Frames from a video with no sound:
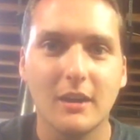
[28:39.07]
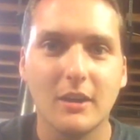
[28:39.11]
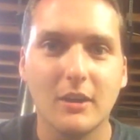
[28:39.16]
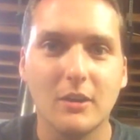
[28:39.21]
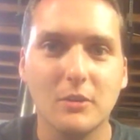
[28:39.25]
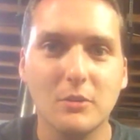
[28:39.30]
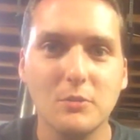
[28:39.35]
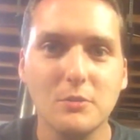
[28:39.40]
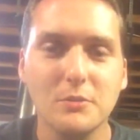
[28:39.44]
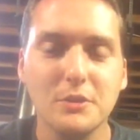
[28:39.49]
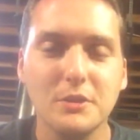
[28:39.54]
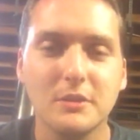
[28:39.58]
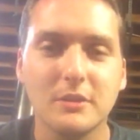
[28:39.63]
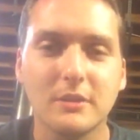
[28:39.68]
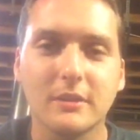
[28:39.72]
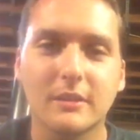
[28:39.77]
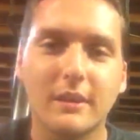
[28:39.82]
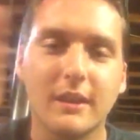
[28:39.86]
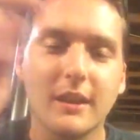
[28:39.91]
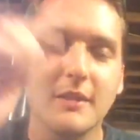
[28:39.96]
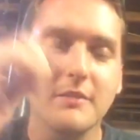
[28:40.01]
Ooh,
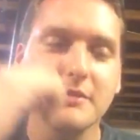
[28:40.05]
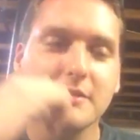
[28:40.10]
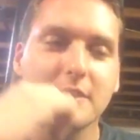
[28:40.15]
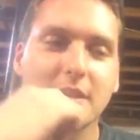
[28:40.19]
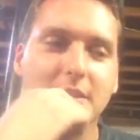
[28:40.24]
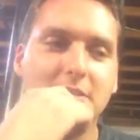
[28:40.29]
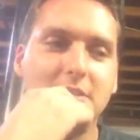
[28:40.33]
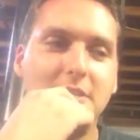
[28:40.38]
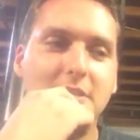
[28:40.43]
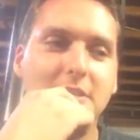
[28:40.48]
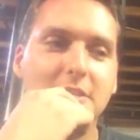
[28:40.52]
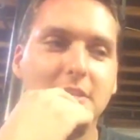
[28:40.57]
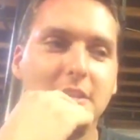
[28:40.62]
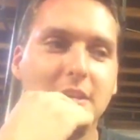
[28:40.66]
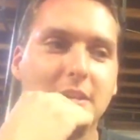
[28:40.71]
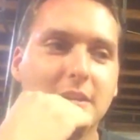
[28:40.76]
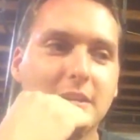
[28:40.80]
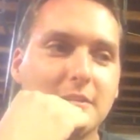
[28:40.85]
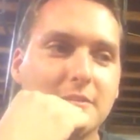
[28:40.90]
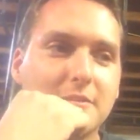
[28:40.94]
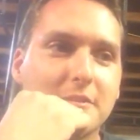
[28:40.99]
Kevin, that's a good
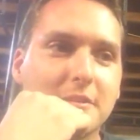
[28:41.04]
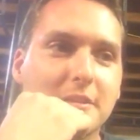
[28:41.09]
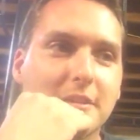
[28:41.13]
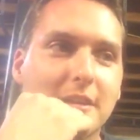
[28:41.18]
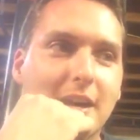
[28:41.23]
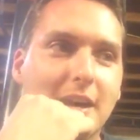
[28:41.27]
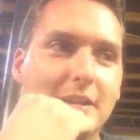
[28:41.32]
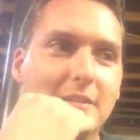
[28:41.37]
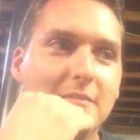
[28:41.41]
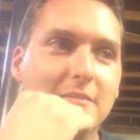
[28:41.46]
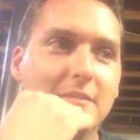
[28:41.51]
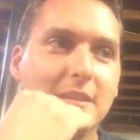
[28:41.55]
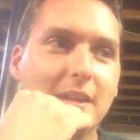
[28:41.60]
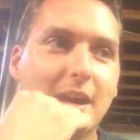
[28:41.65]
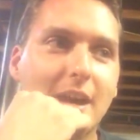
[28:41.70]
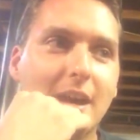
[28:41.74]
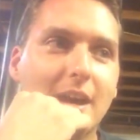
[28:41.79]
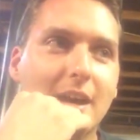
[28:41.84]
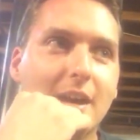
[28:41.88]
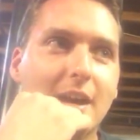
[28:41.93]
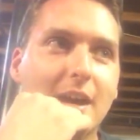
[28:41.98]
offer.
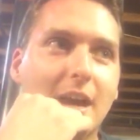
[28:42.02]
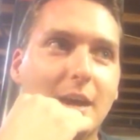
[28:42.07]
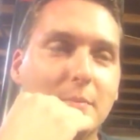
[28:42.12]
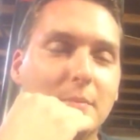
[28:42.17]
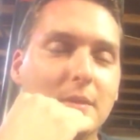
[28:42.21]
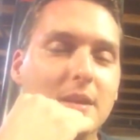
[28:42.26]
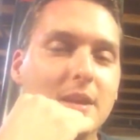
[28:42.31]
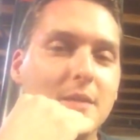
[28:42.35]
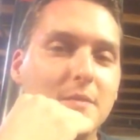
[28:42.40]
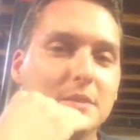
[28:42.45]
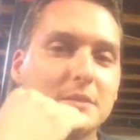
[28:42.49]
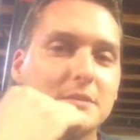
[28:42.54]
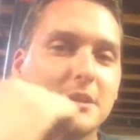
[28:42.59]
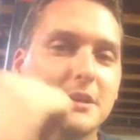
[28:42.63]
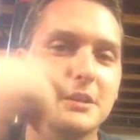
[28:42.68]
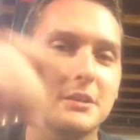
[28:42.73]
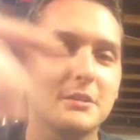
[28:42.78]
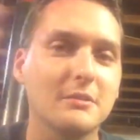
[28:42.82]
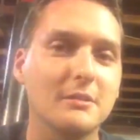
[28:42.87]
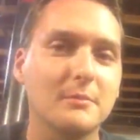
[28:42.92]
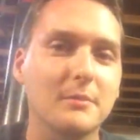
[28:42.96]
I might have to
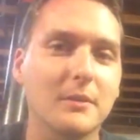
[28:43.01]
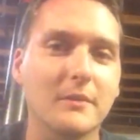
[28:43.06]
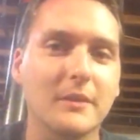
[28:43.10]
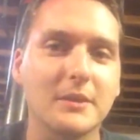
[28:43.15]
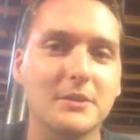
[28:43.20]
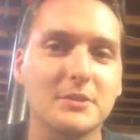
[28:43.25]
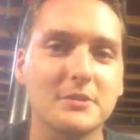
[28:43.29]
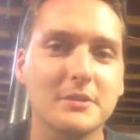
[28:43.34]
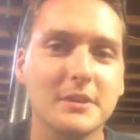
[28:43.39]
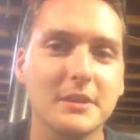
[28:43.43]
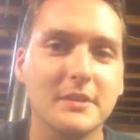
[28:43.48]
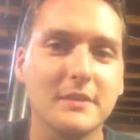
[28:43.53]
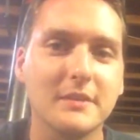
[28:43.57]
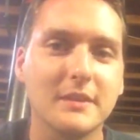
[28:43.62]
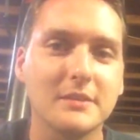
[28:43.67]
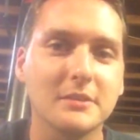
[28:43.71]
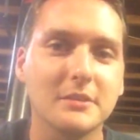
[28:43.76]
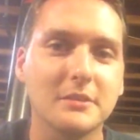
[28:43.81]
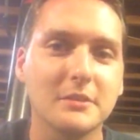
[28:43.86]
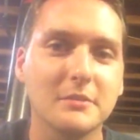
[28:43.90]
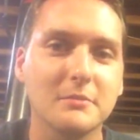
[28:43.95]
take you up on that trade. That's
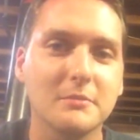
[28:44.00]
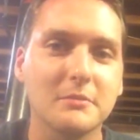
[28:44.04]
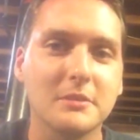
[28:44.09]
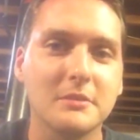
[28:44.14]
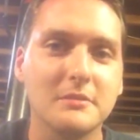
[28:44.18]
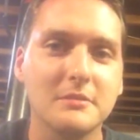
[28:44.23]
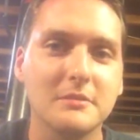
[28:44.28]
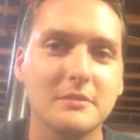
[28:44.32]
a good one.